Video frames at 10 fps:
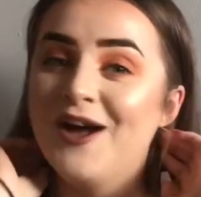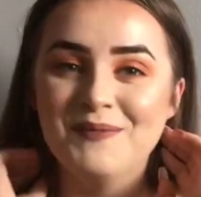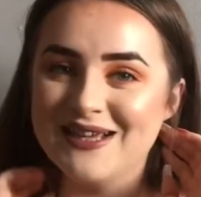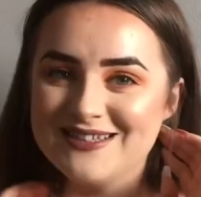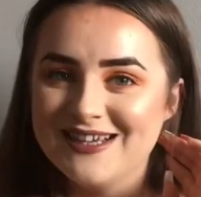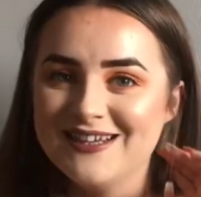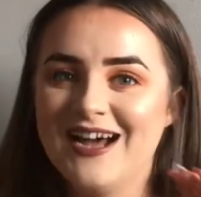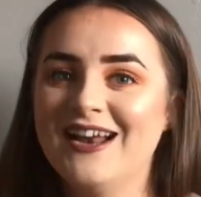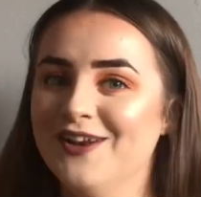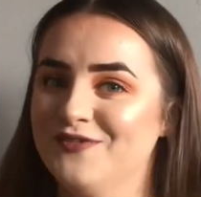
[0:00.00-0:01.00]
amazing
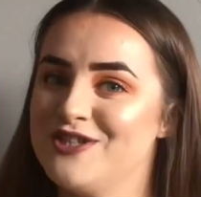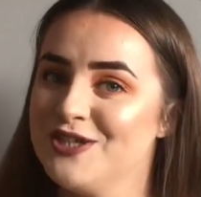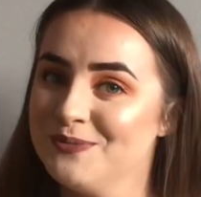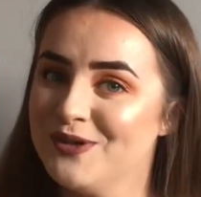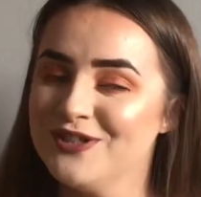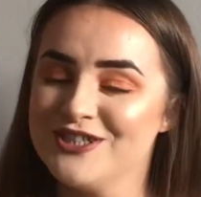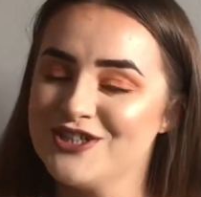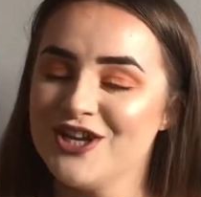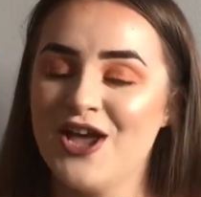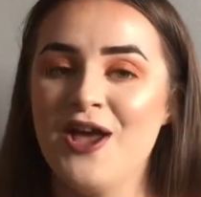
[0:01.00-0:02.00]
and I love you so
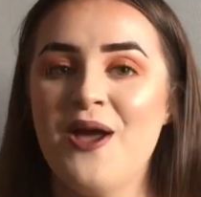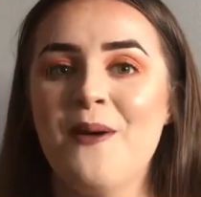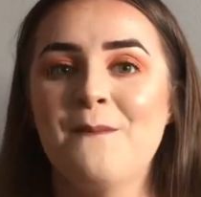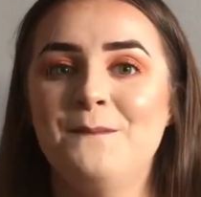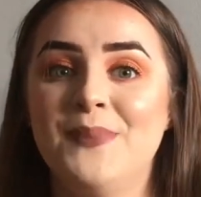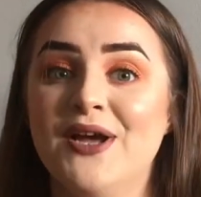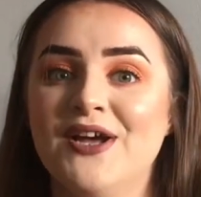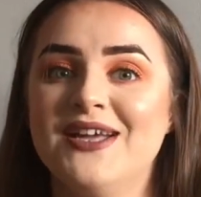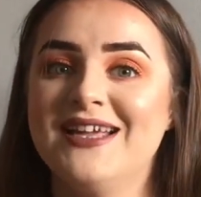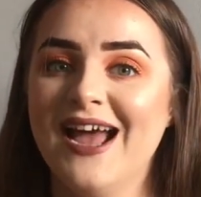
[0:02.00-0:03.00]
much. But
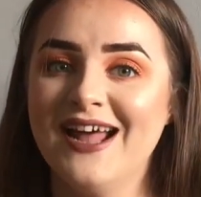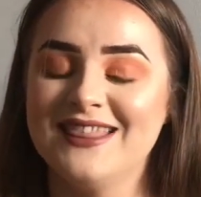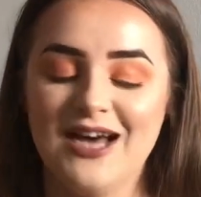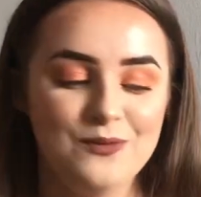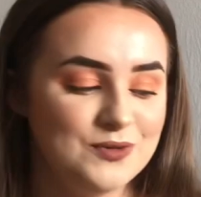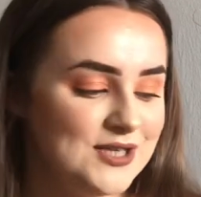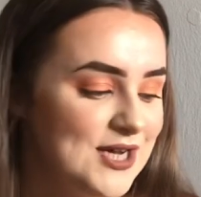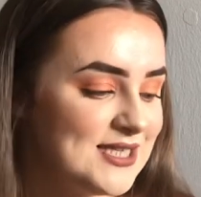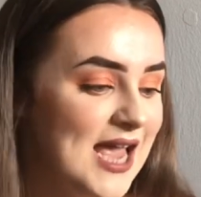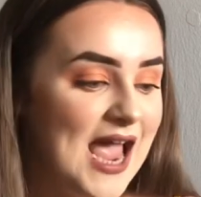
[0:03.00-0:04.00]
yeah, that
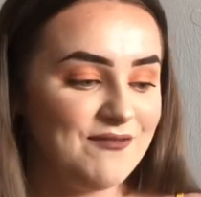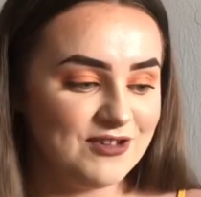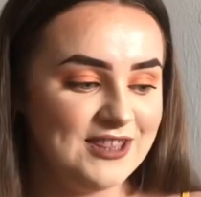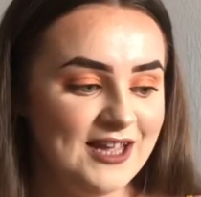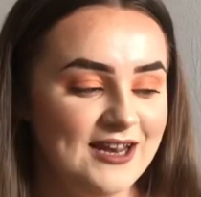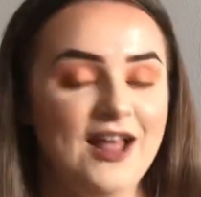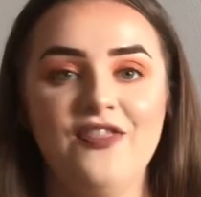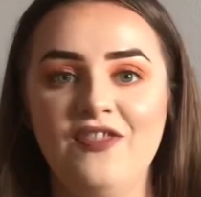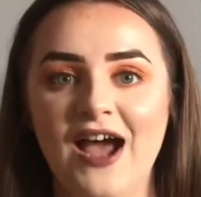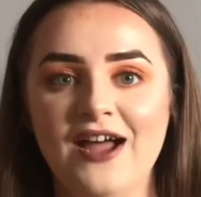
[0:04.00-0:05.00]
was everything
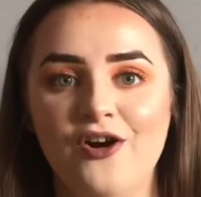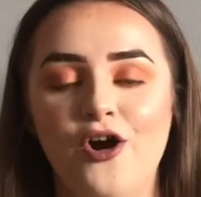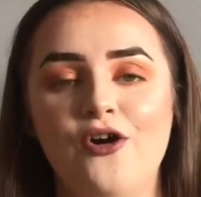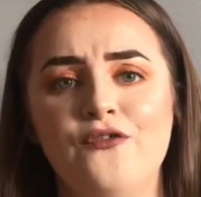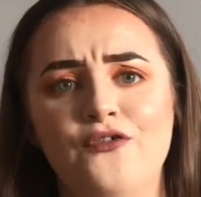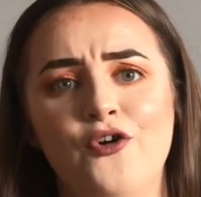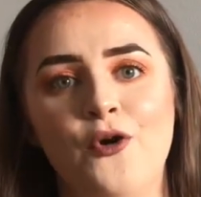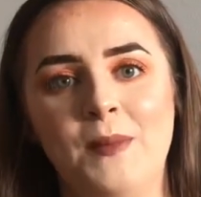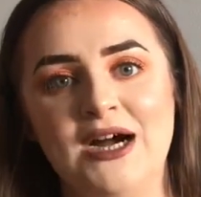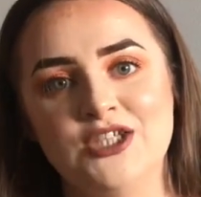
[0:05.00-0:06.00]
that I got
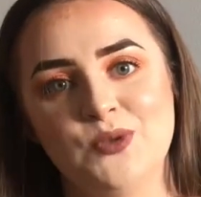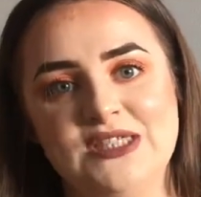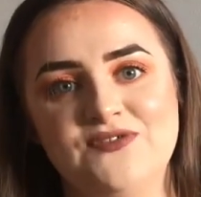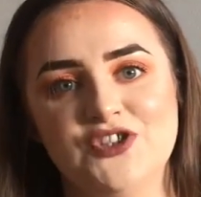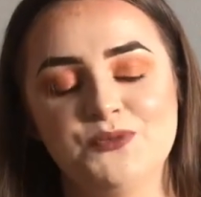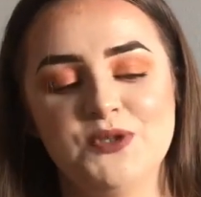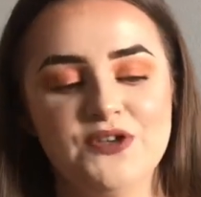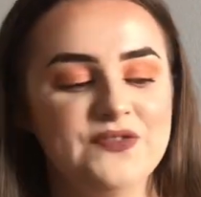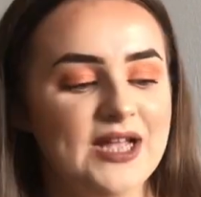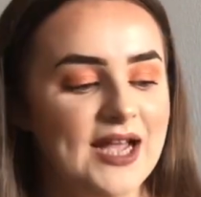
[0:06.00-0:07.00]
for my 21st
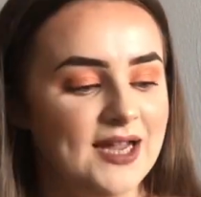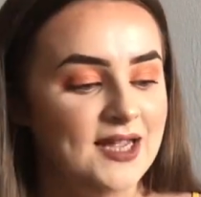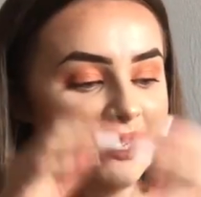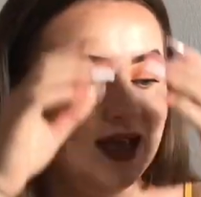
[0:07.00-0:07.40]
birthday.